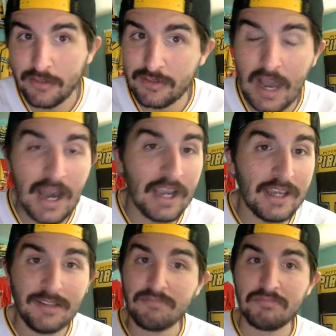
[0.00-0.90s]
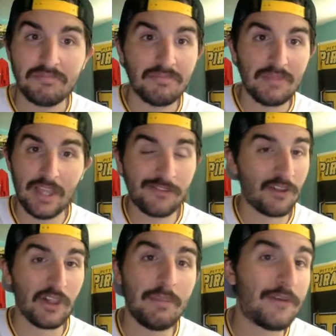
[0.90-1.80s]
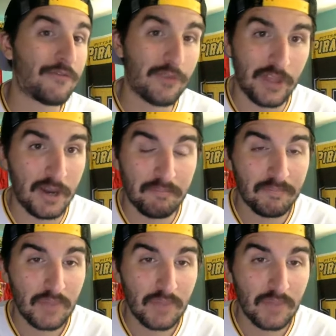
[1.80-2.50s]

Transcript: the sky is the limit for them.